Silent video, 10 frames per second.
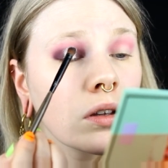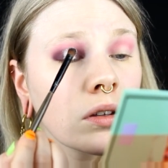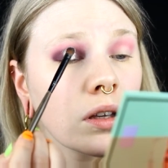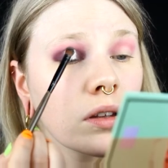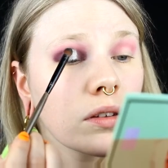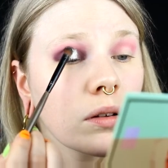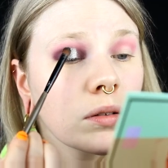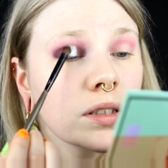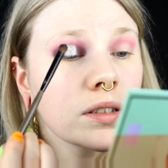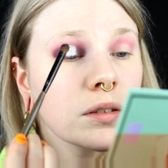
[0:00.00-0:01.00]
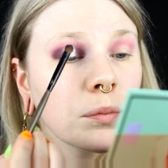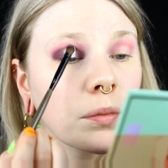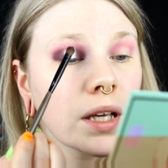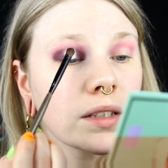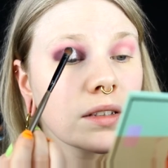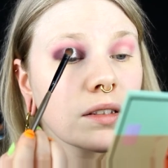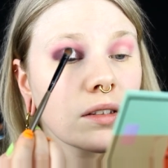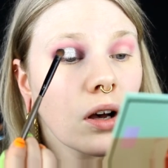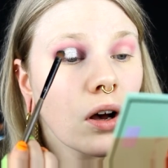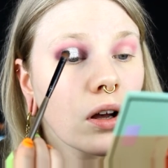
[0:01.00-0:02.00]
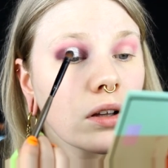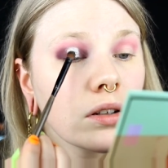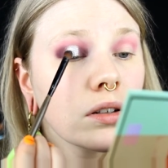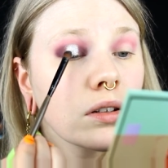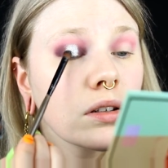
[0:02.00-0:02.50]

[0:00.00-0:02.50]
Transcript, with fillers: Okay, so we just pack this on